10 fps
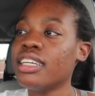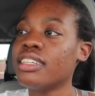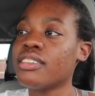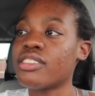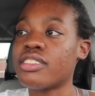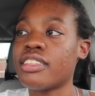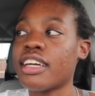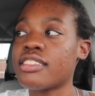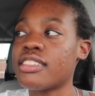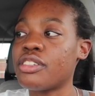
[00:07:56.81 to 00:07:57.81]
It's just the
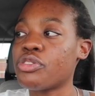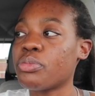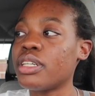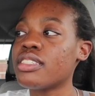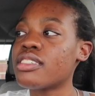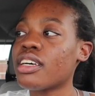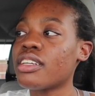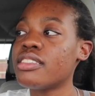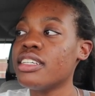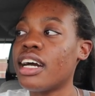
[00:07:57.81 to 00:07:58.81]
Texas Instruments uh,
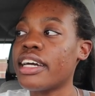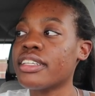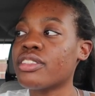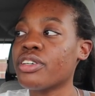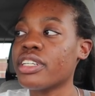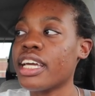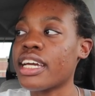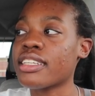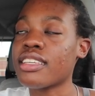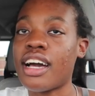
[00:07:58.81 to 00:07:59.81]
T I thirty
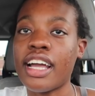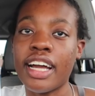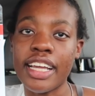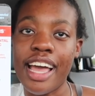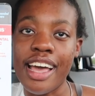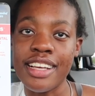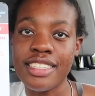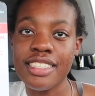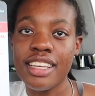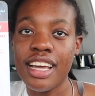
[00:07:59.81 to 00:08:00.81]
X I I
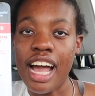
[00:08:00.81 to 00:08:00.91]
S.